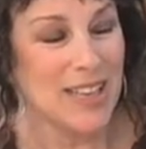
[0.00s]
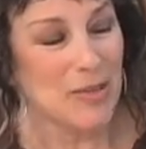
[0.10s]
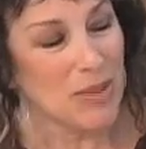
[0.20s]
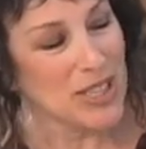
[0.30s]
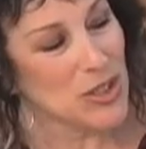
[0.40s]

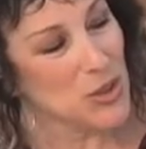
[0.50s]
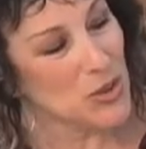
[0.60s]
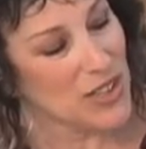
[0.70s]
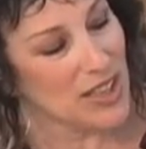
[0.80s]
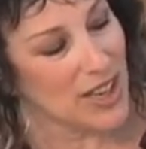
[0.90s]
by
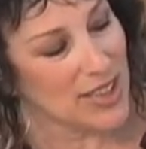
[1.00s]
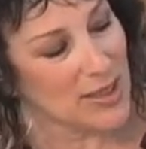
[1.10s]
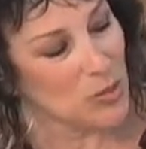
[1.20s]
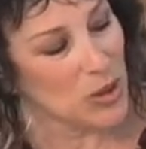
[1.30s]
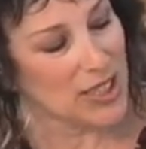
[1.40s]
Susan
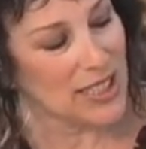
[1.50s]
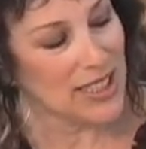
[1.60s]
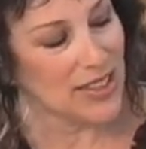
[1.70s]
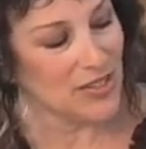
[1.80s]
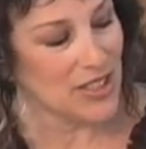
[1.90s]
Osborne, The
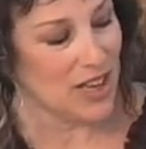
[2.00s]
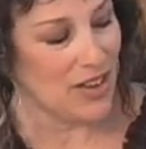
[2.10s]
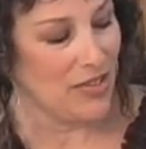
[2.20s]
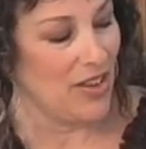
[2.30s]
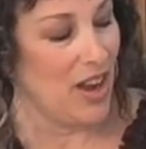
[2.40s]
Gift
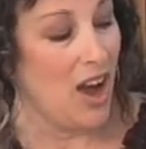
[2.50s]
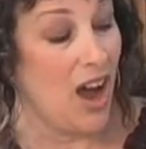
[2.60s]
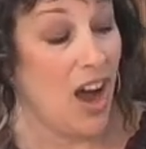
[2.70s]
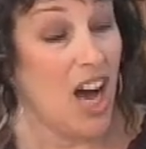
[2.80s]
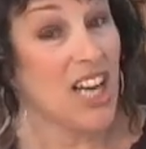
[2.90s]
of
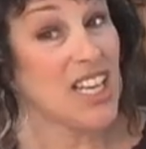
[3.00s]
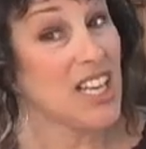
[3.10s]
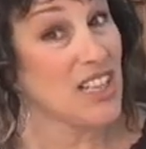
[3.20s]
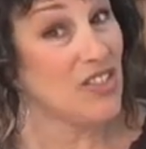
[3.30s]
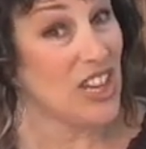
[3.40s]

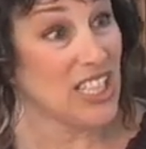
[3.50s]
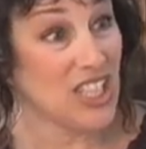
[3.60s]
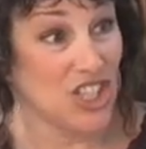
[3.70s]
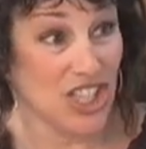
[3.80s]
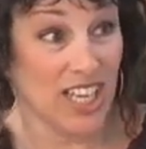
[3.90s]

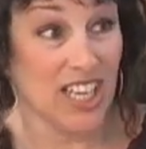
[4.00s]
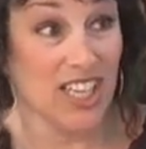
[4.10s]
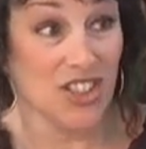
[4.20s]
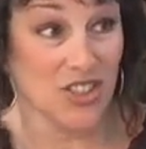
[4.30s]
Uninvited Change.